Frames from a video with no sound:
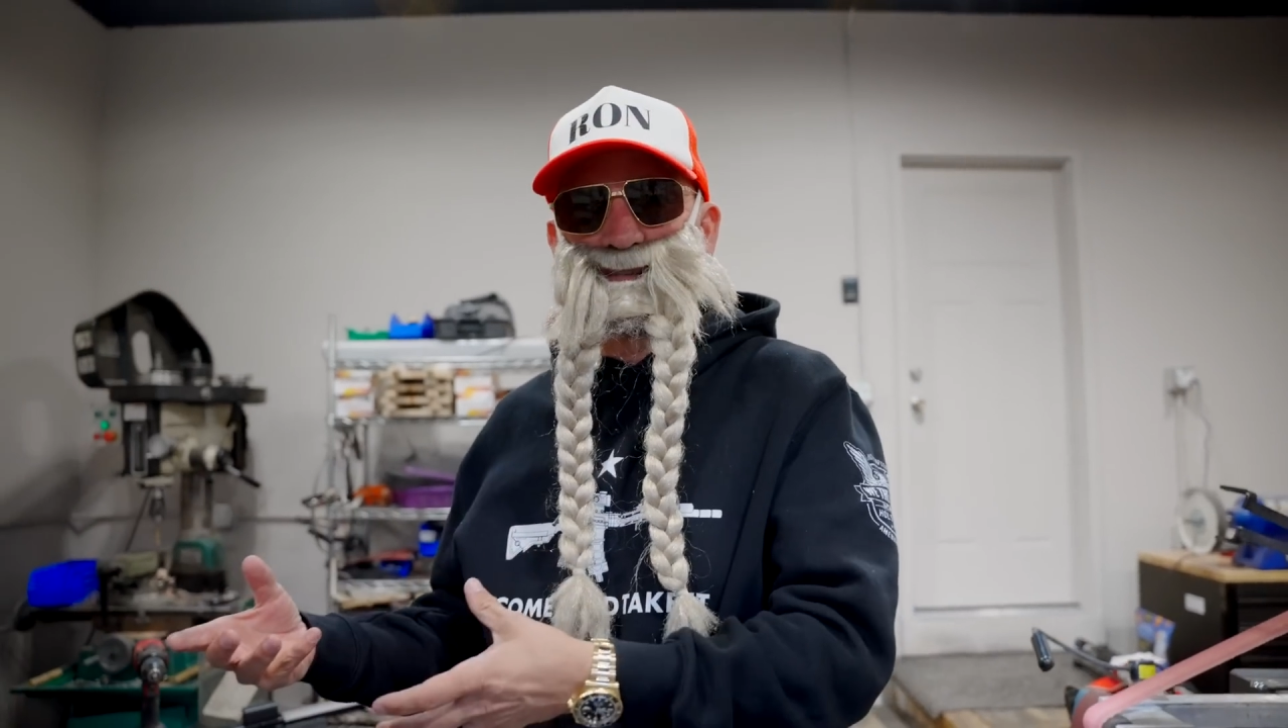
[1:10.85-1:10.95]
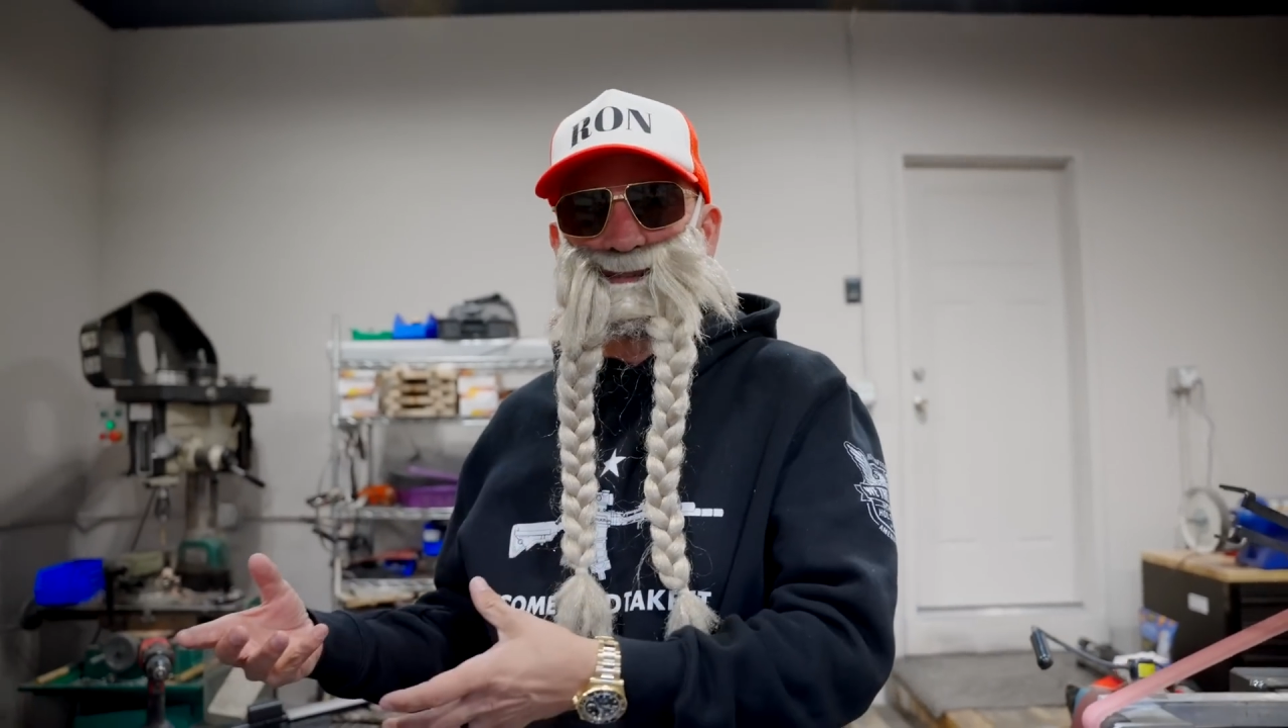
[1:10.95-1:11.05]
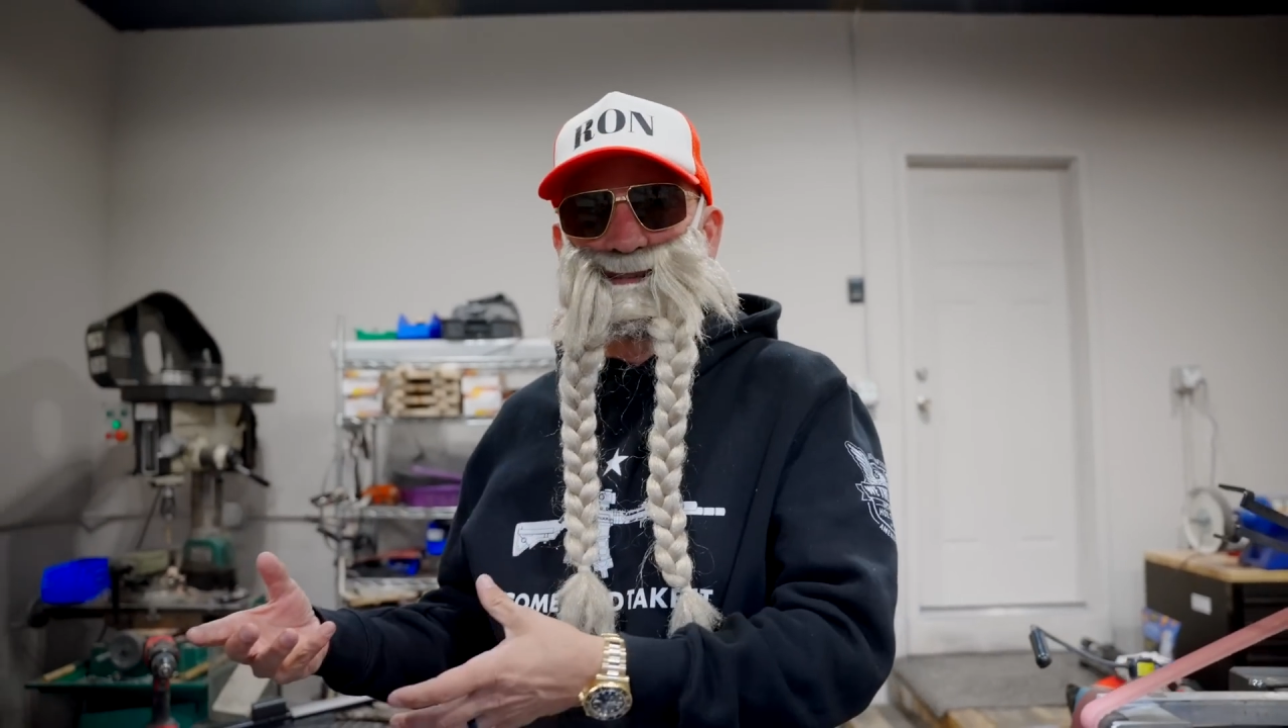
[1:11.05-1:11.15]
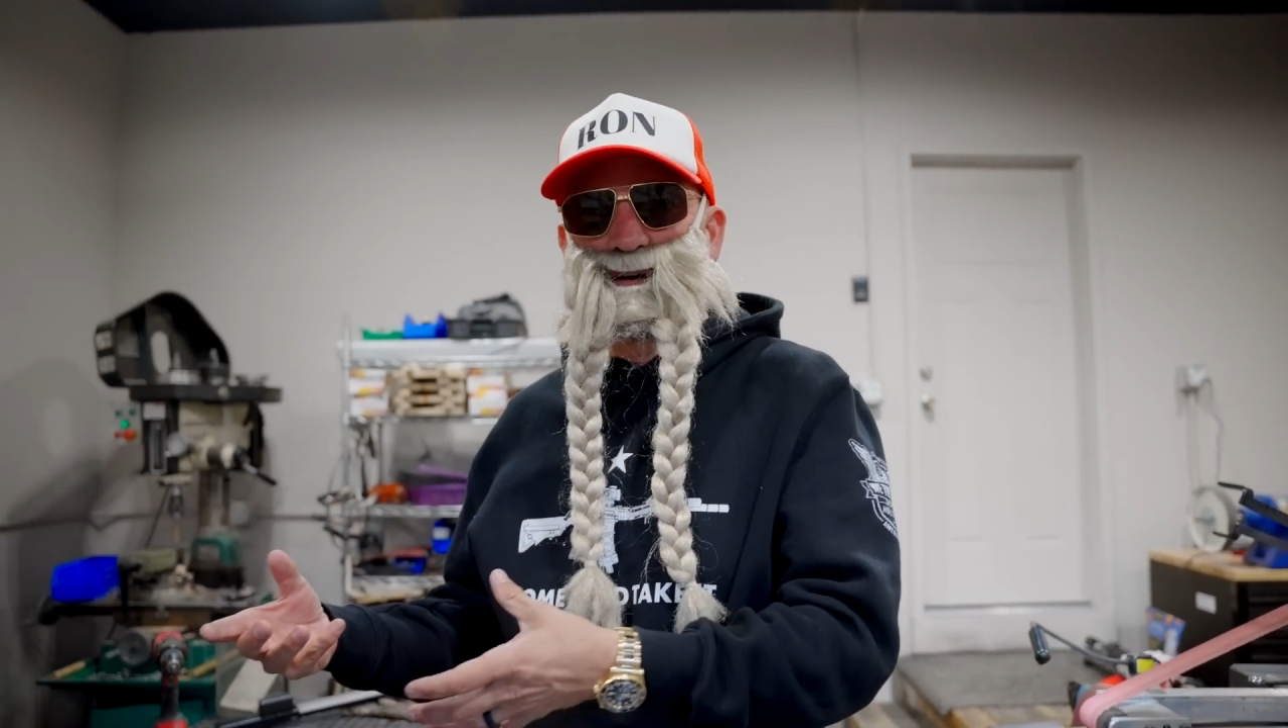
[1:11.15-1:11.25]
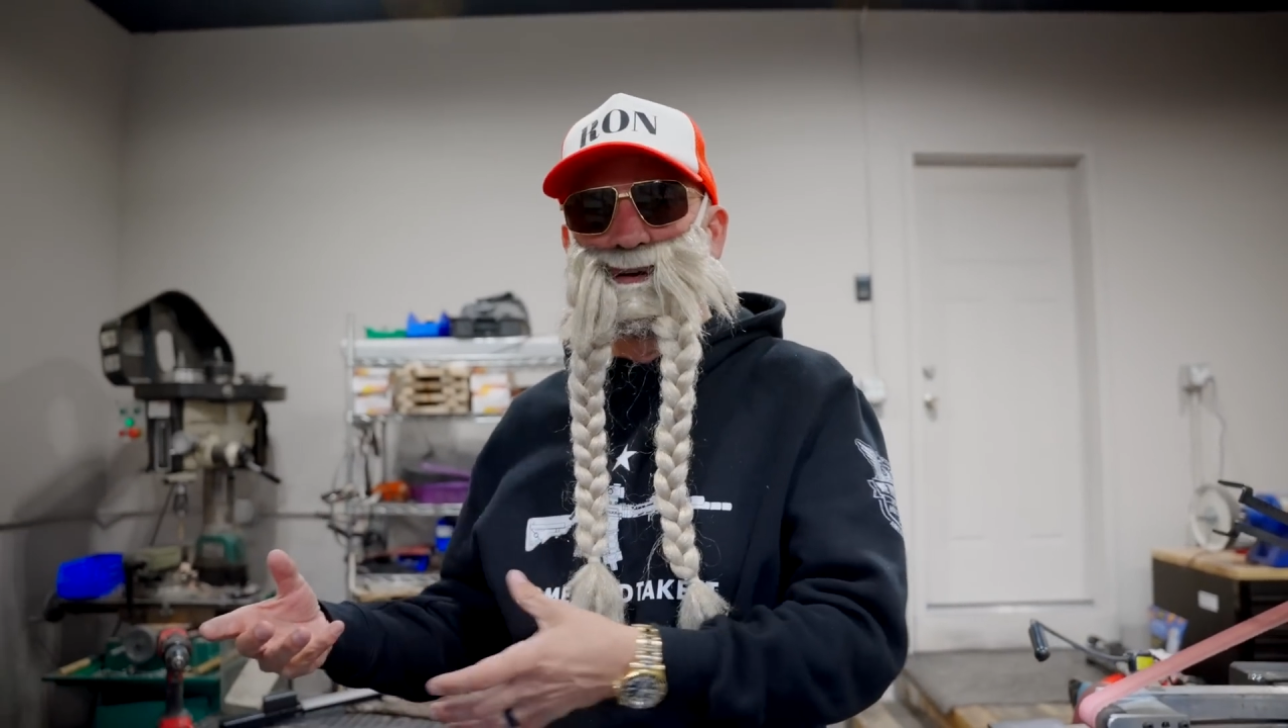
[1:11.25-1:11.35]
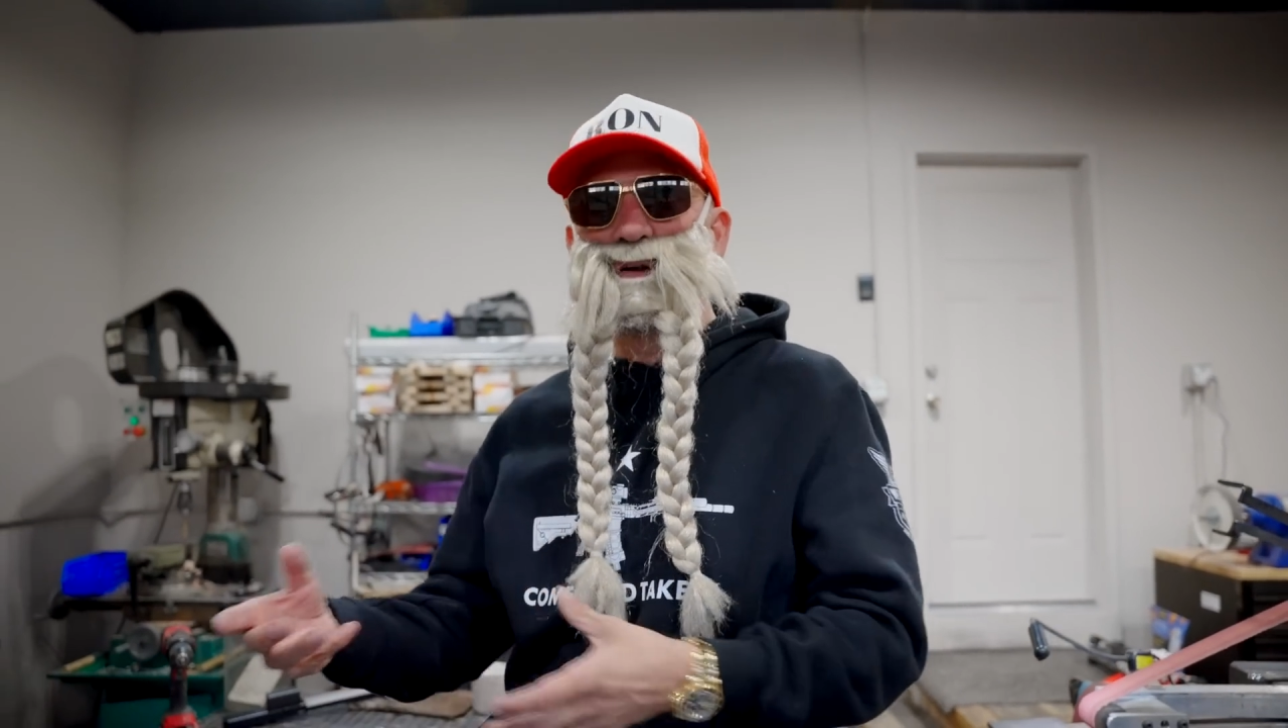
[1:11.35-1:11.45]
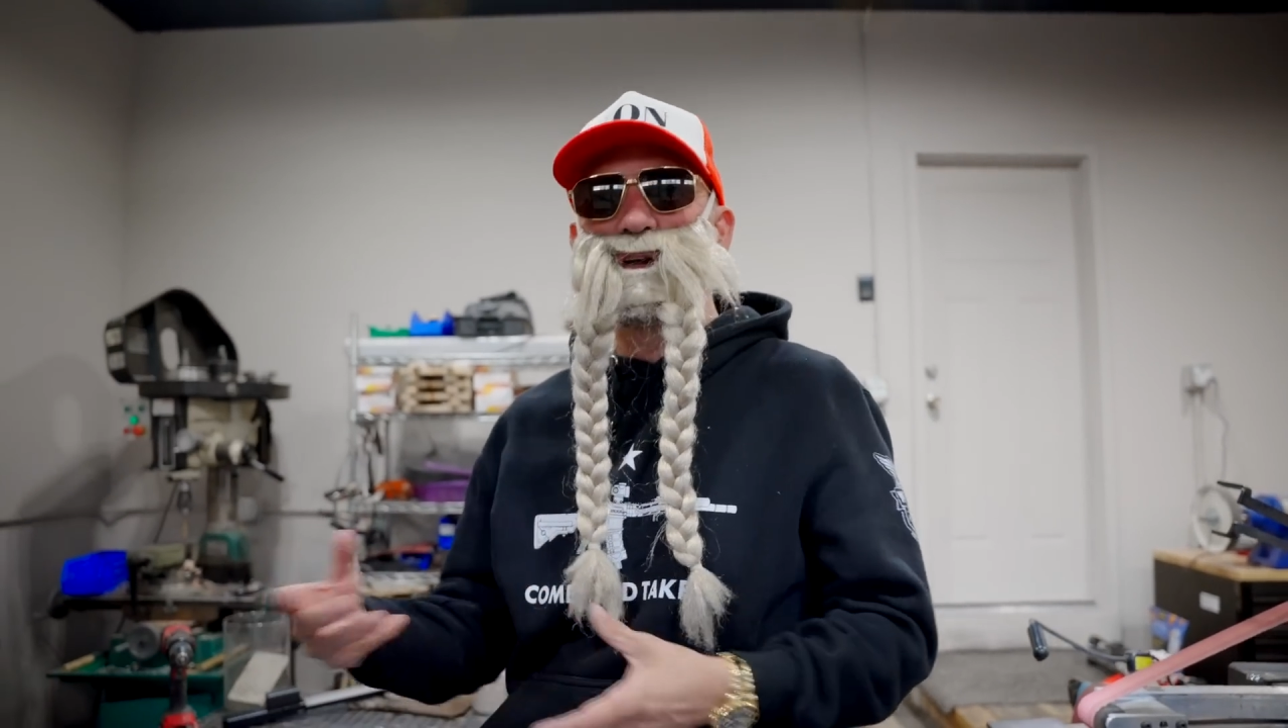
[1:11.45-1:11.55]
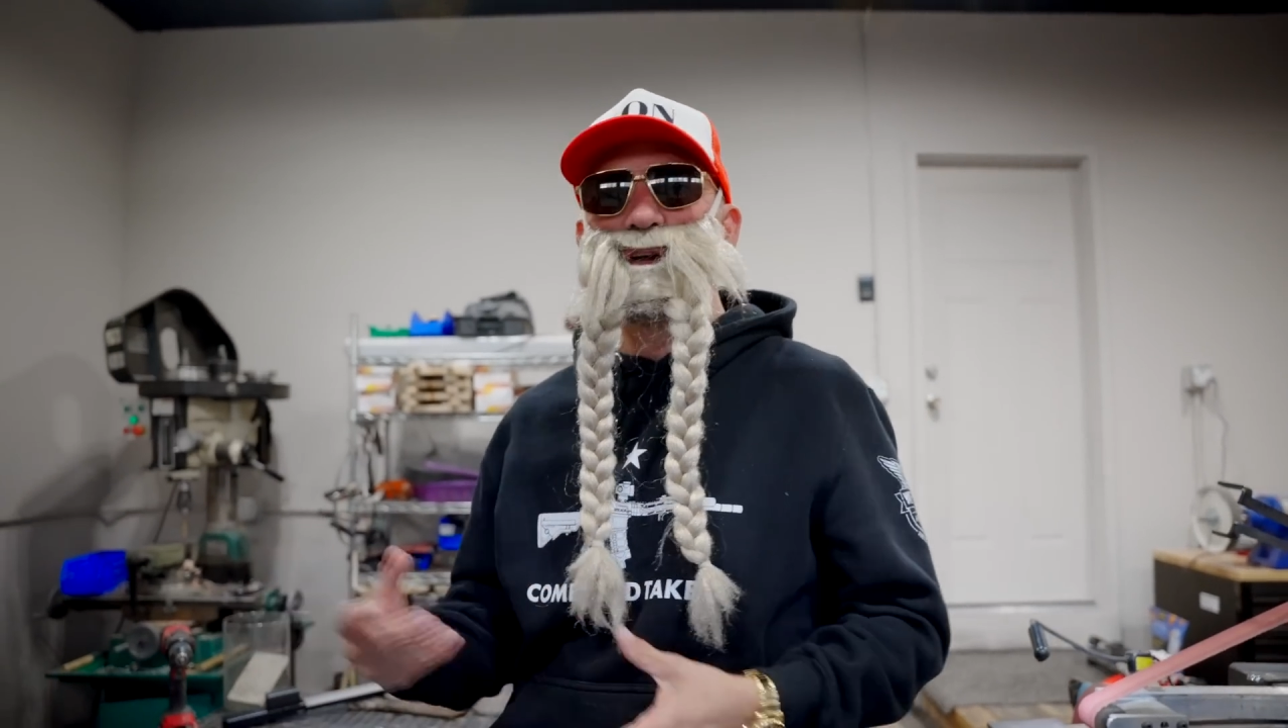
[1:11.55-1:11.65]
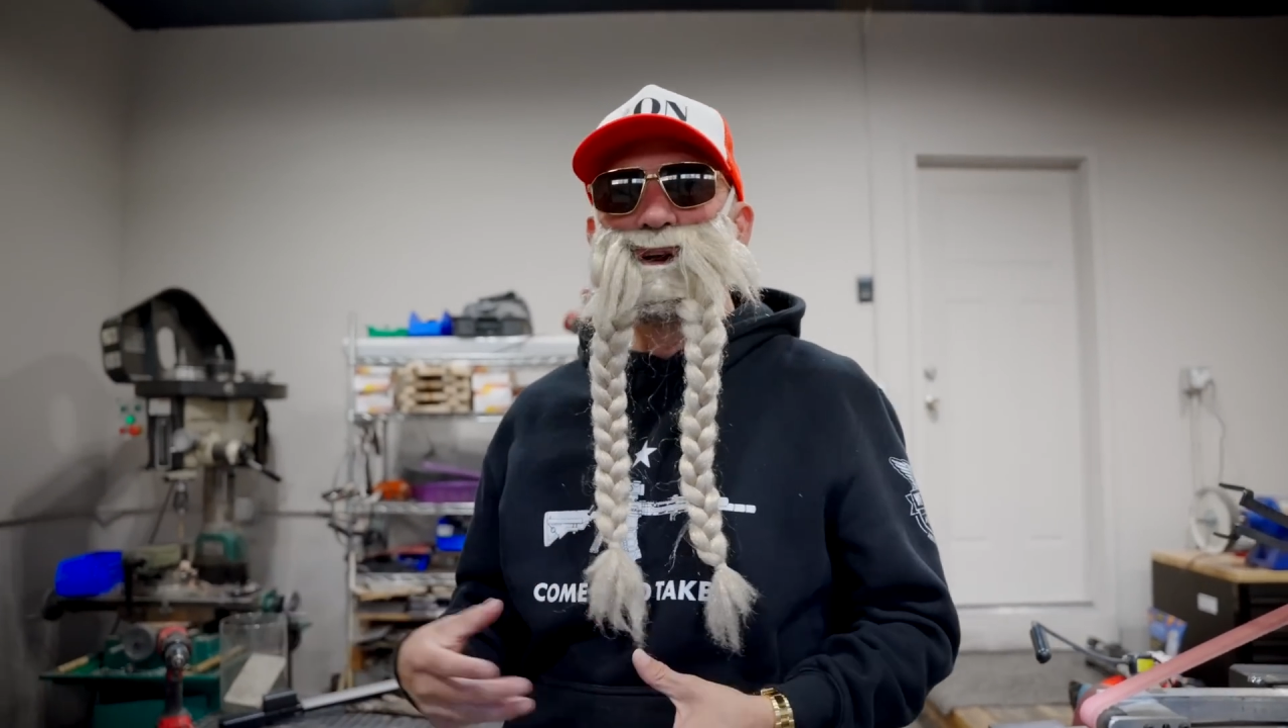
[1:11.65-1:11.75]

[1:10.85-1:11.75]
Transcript: And so